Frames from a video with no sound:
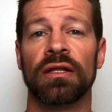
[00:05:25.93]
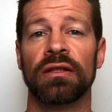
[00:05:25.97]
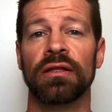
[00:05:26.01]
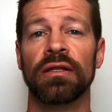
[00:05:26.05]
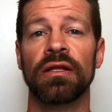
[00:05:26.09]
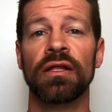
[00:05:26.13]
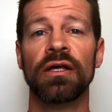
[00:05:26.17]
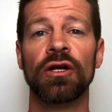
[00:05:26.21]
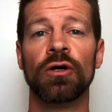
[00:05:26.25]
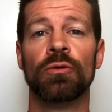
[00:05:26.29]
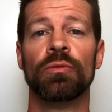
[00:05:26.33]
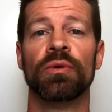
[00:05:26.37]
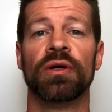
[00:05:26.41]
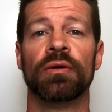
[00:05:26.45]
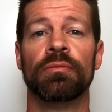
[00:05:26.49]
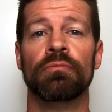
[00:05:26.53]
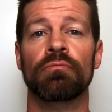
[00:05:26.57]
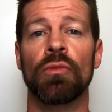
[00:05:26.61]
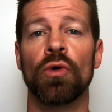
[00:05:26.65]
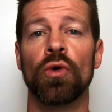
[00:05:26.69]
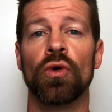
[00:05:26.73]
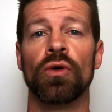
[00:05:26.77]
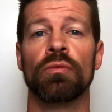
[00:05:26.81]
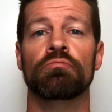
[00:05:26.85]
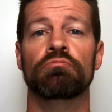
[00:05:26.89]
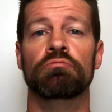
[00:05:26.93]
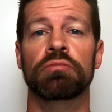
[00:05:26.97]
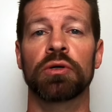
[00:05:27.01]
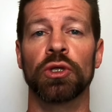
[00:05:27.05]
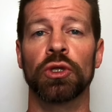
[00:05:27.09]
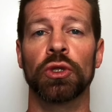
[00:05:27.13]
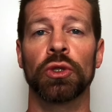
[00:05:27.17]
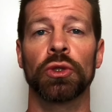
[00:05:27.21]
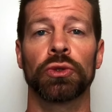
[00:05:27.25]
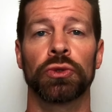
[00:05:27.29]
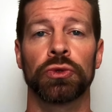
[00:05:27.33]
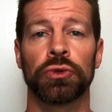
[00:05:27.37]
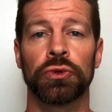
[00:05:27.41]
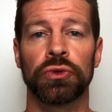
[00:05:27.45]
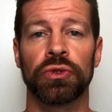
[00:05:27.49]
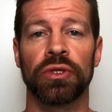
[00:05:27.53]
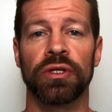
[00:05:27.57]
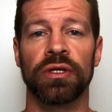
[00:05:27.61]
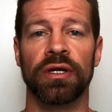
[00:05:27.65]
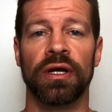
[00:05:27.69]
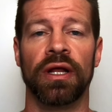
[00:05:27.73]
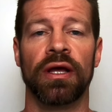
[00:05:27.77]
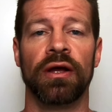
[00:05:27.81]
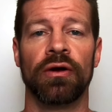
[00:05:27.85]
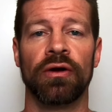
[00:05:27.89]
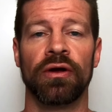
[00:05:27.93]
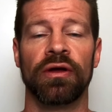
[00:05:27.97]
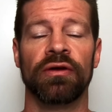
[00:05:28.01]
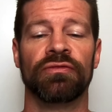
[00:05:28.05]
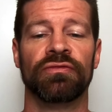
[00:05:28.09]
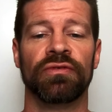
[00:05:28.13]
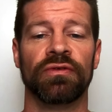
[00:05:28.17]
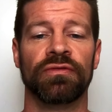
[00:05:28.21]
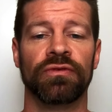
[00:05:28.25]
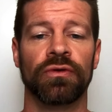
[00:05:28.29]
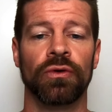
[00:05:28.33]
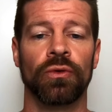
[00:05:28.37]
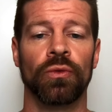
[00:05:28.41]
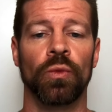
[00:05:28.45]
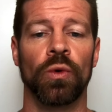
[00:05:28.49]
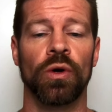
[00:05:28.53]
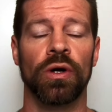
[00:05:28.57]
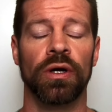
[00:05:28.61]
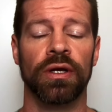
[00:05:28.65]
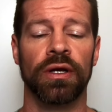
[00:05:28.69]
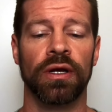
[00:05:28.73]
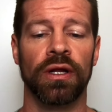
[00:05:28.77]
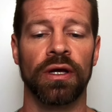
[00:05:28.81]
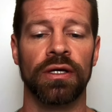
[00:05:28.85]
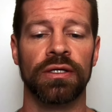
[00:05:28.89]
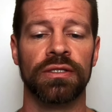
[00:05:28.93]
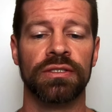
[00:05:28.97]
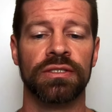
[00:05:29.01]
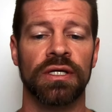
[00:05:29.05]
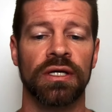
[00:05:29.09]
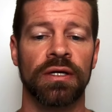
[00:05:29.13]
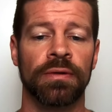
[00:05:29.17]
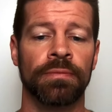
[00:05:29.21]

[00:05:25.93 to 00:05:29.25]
little bit more blue than Area 51 does.